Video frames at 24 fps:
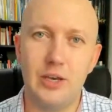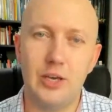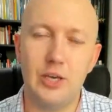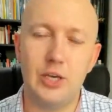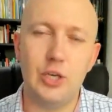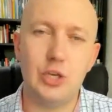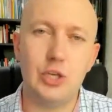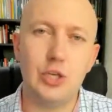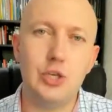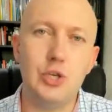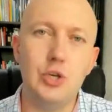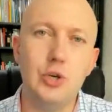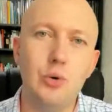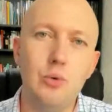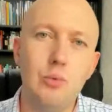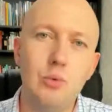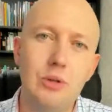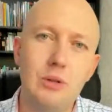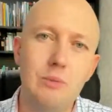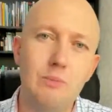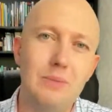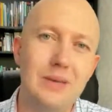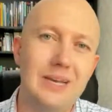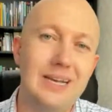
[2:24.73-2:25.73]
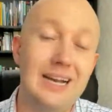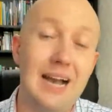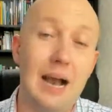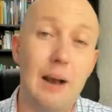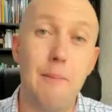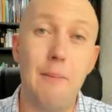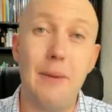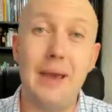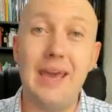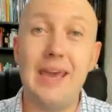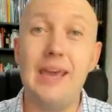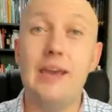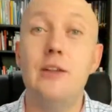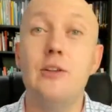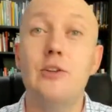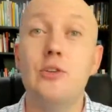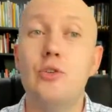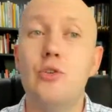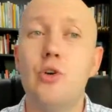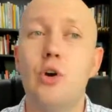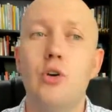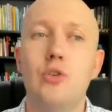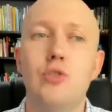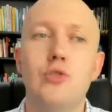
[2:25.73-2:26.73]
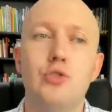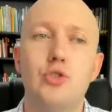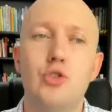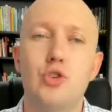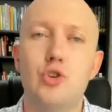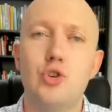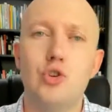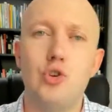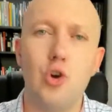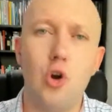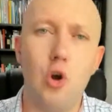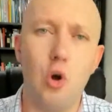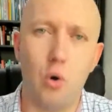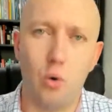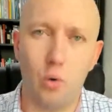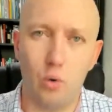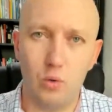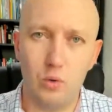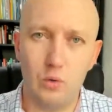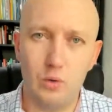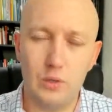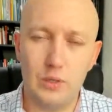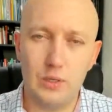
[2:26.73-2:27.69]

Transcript: You will become in control.